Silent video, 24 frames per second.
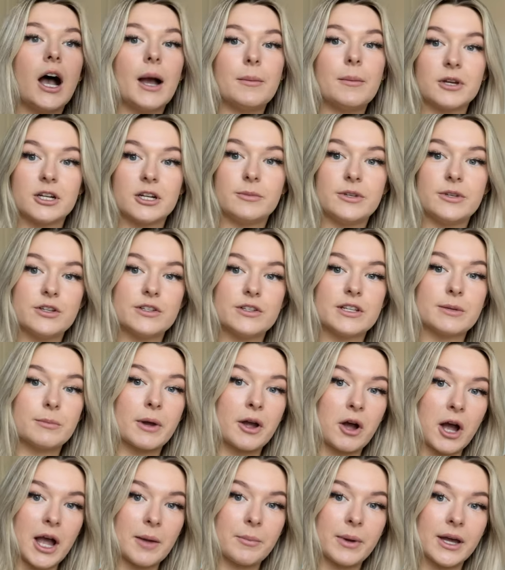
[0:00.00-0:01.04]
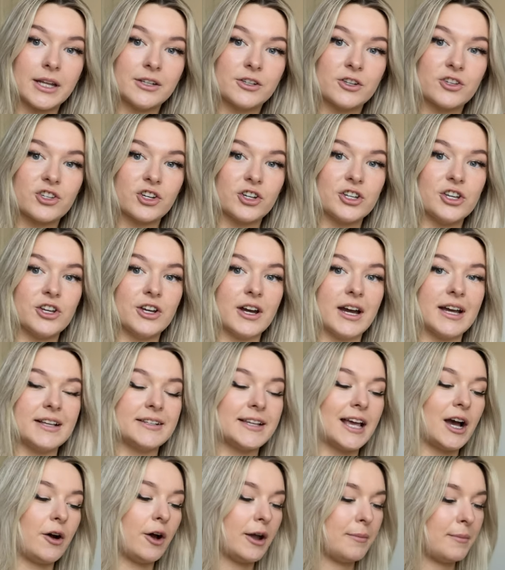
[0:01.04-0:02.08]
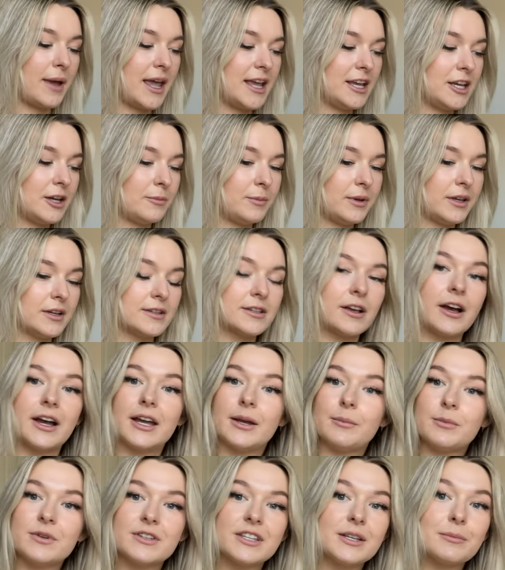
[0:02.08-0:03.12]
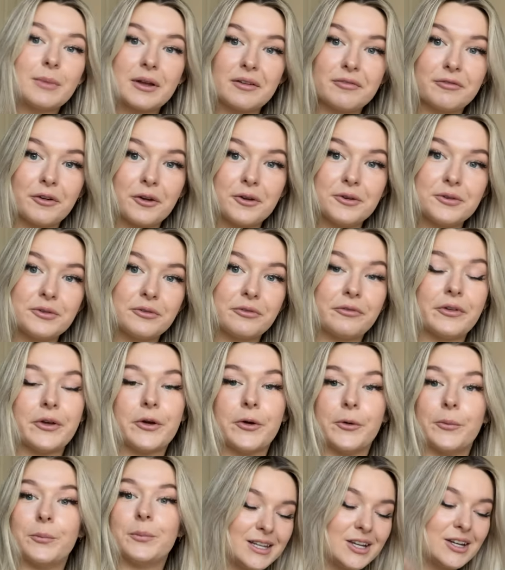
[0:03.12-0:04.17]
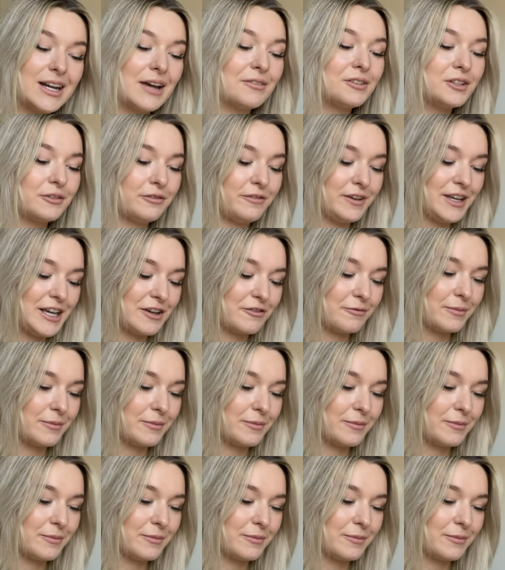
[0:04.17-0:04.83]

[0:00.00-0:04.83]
I'm gonna be using my iPad to show you guys how I make it because I am using my phone to film. You're gonna have to forgive